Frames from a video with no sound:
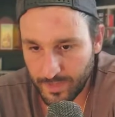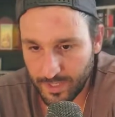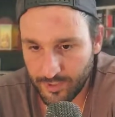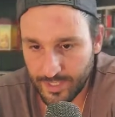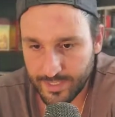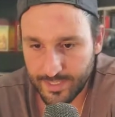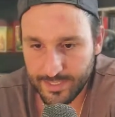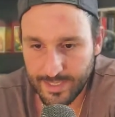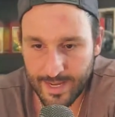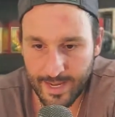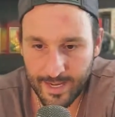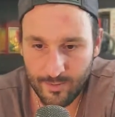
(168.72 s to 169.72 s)
Just as a
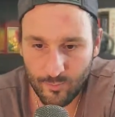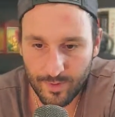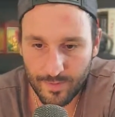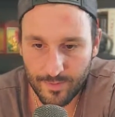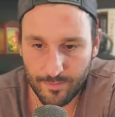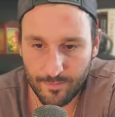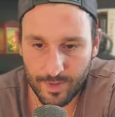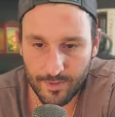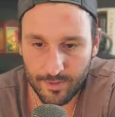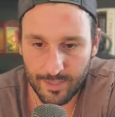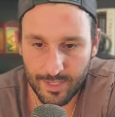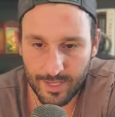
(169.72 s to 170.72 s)
hen with
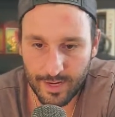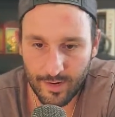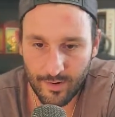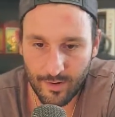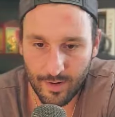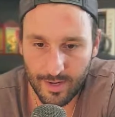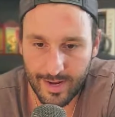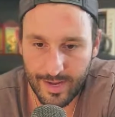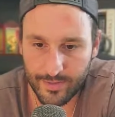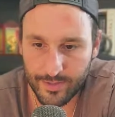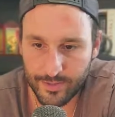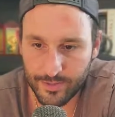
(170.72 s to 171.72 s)
motherly care
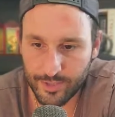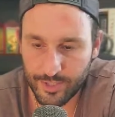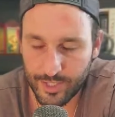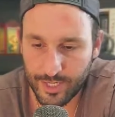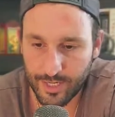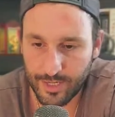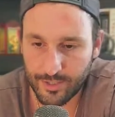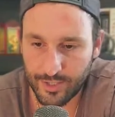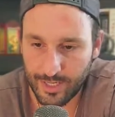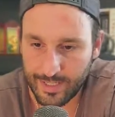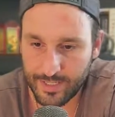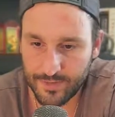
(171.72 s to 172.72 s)
gathers her chick,
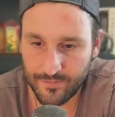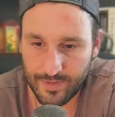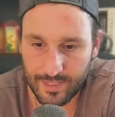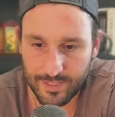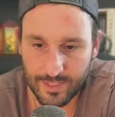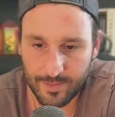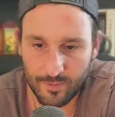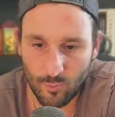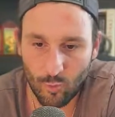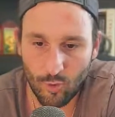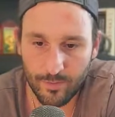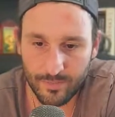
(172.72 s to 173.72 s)
chickens, feeds them, and
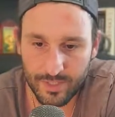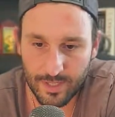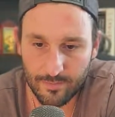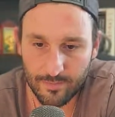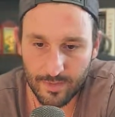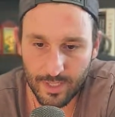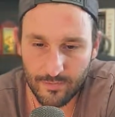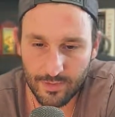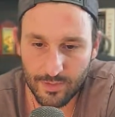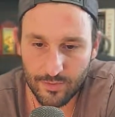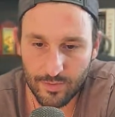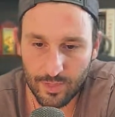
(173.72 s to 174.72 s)
warms them, even
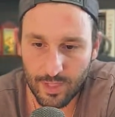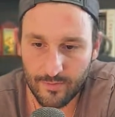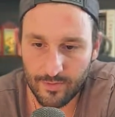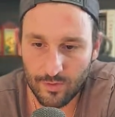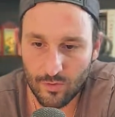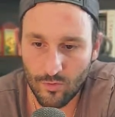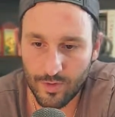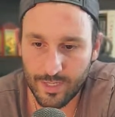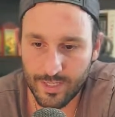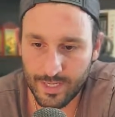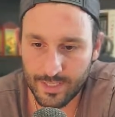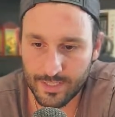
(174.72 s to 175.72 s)
so the loving
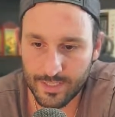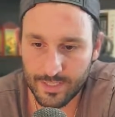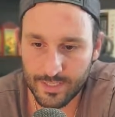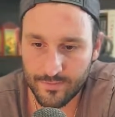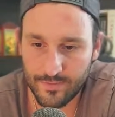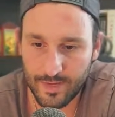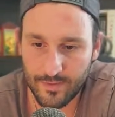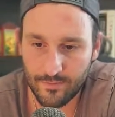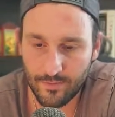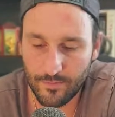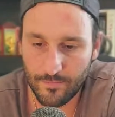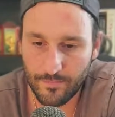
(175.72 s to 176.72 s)
Lord tends his
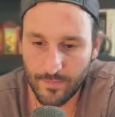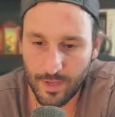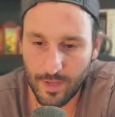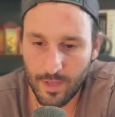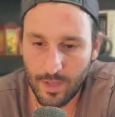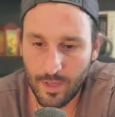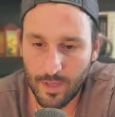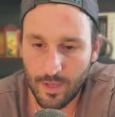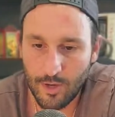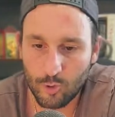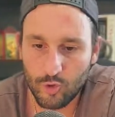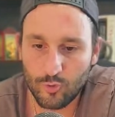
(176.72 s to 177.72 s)
faithful.
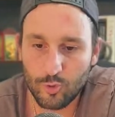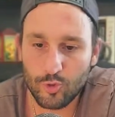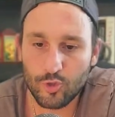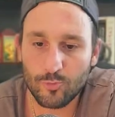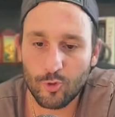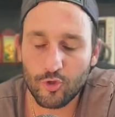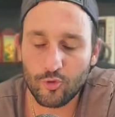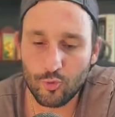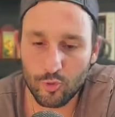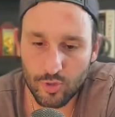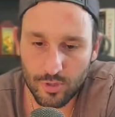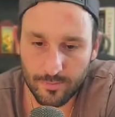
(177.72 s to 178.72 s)
O Jerusalem, O
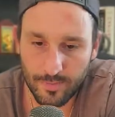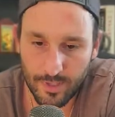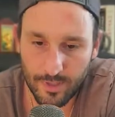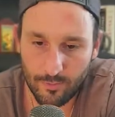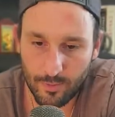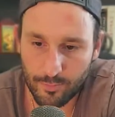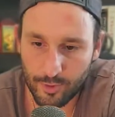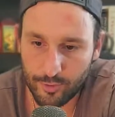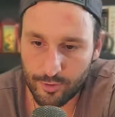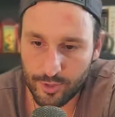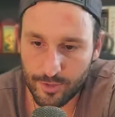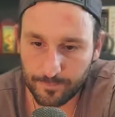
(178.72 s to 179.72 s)
Jerusalem, he
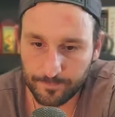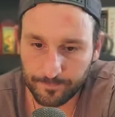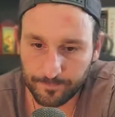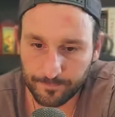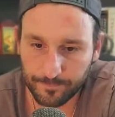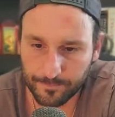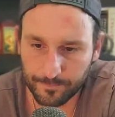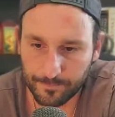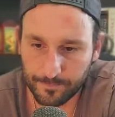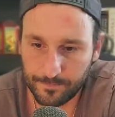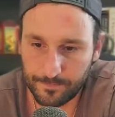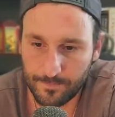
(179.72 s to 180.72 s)
reproached
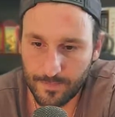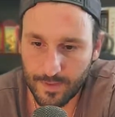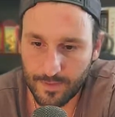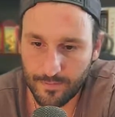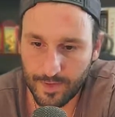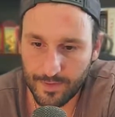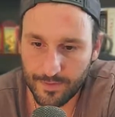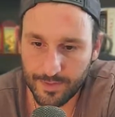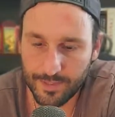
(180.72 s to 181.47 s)
the faithless